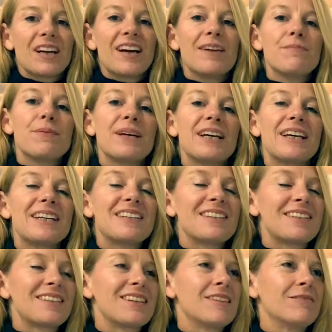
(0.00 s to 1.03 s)
I am
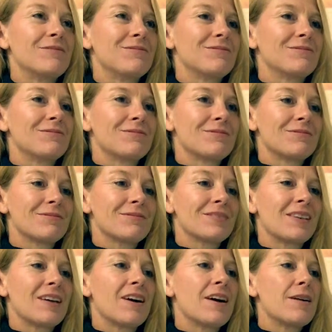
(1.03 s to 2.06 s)
peace,
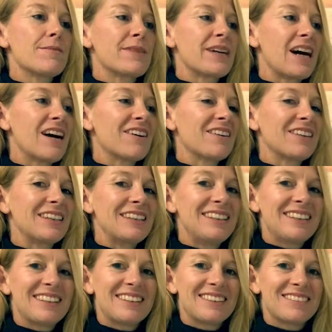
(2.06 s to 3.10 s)
I am
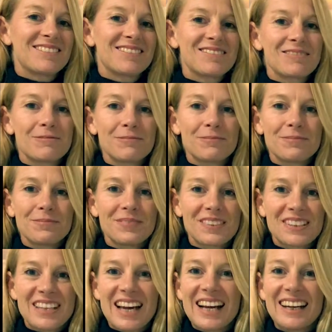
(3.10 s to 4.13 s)
courage.
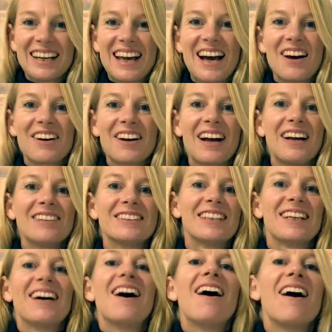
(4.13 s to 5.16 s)
Say it louder.
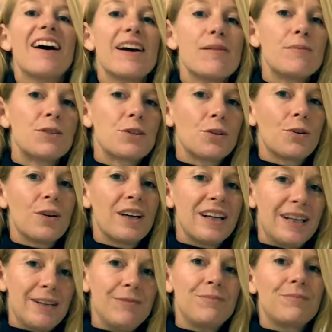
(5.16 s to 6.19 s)
I am
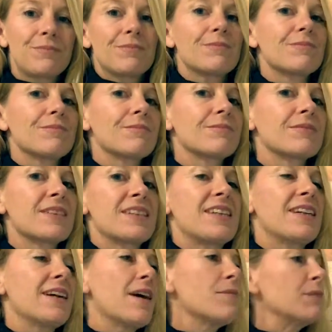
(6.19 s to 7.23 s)
joy.
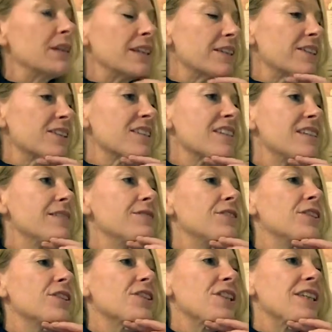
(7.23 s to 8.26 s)
Sit up and just lift
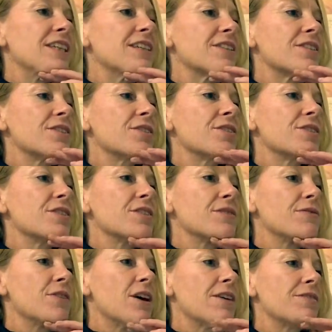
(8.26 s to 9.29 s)
your chin so it's
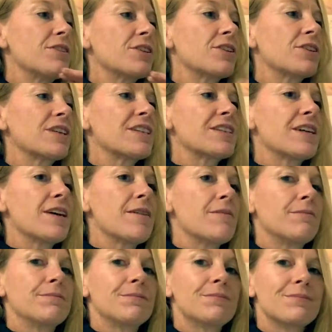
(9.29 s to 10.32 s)
just 5 degrees up.
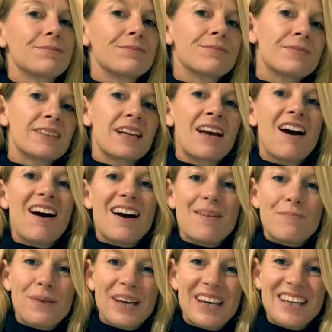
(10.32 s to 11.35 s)
I
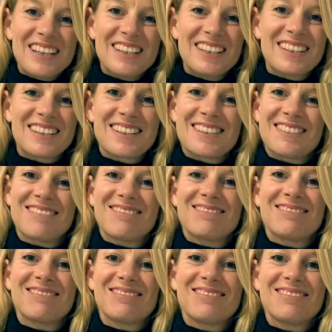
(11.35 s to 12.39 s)
am peace.
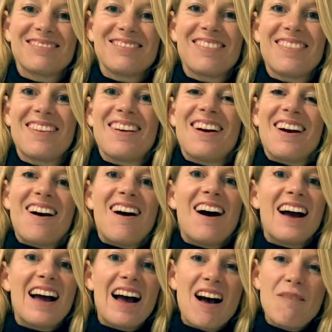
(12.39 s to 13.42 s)

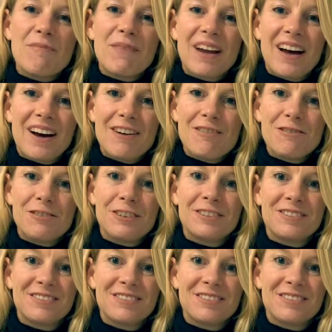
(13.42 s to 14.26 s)
I am love.